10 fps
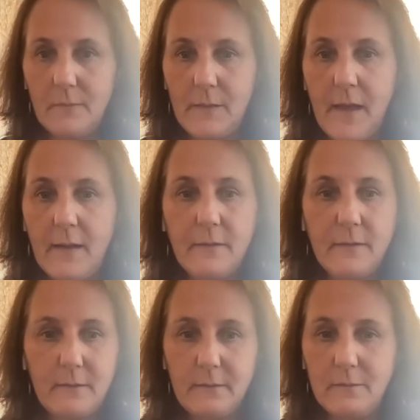
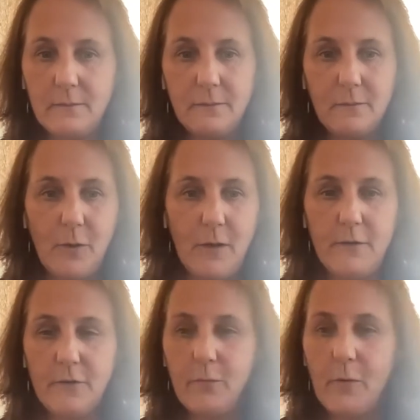that's what I
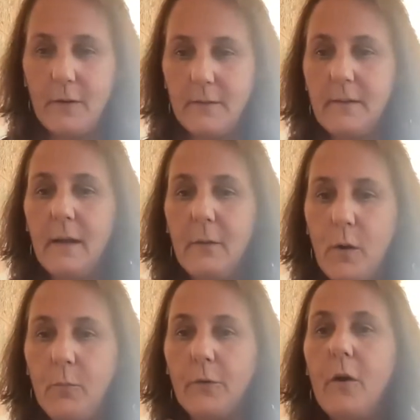just want to say
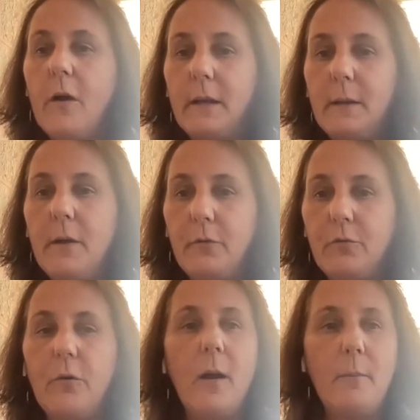when we're talking about
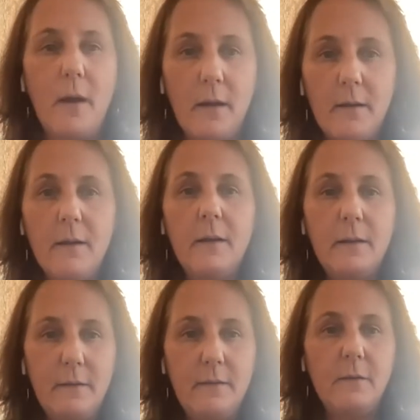trauma.
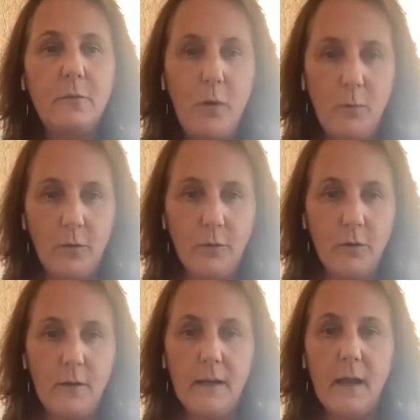This is what we're
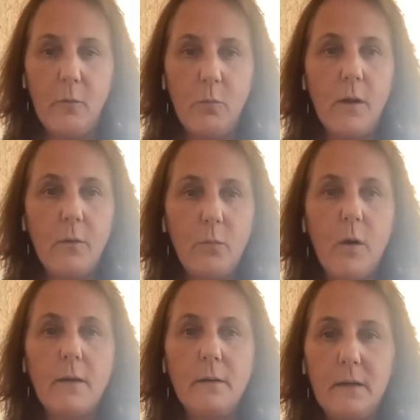looking at.
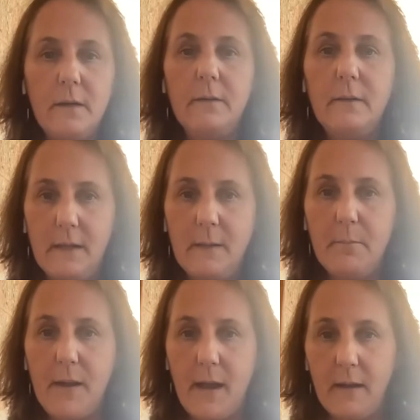What is the
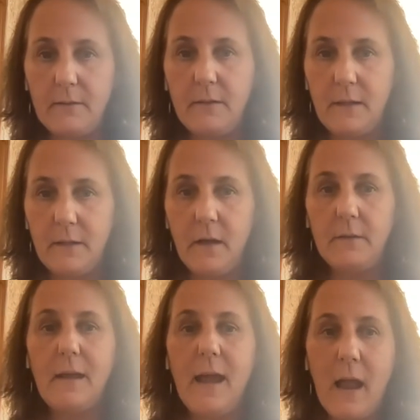impact in
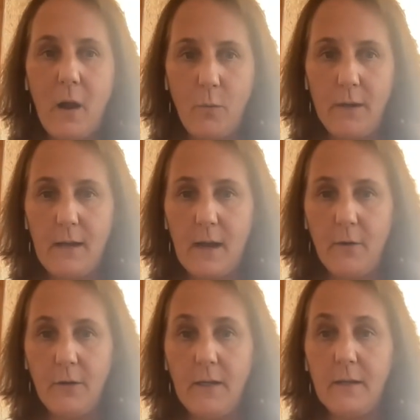us, how we
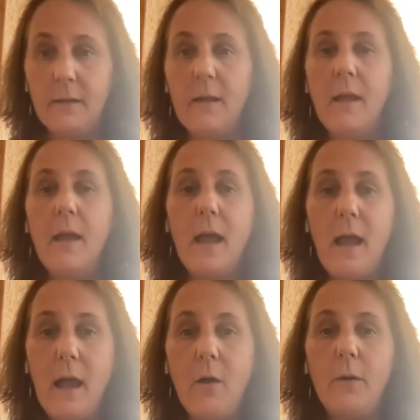carry it,
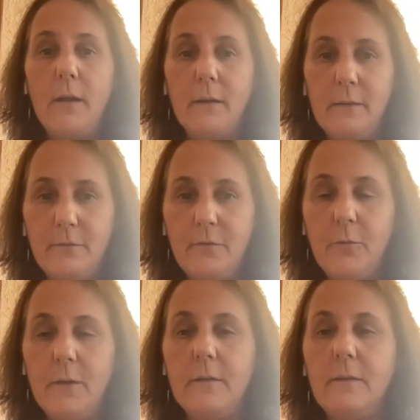how it
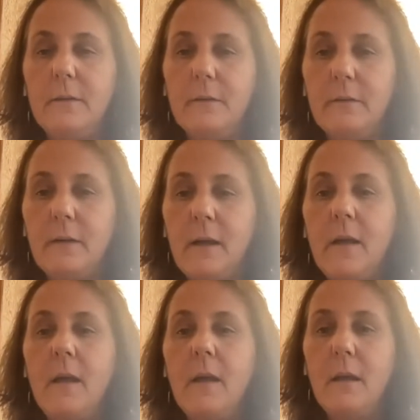influences,
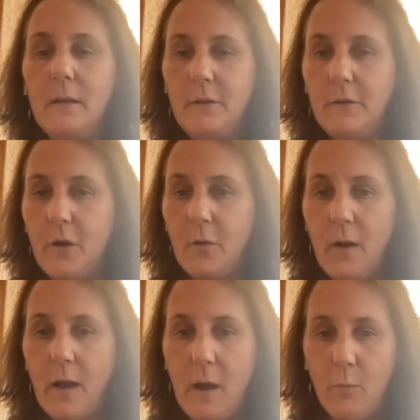
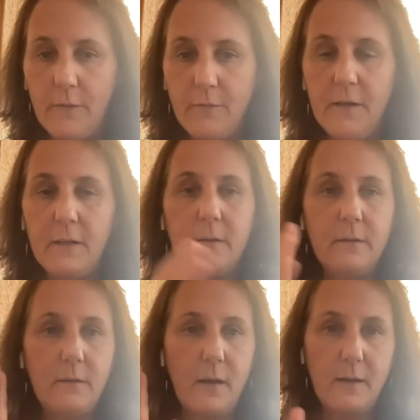how we feel
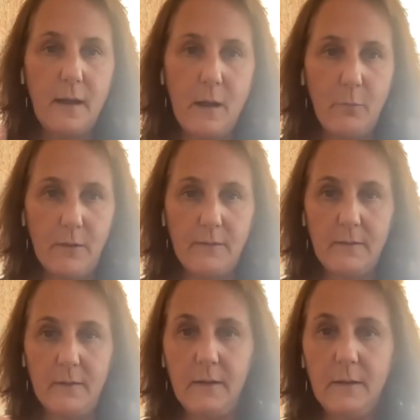inside, how we
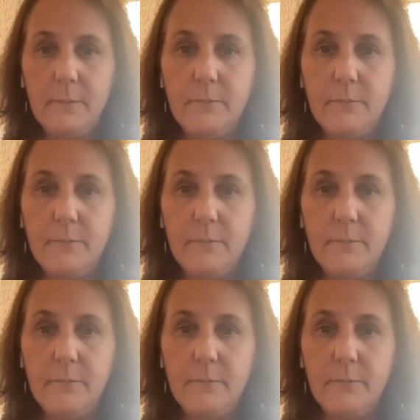see.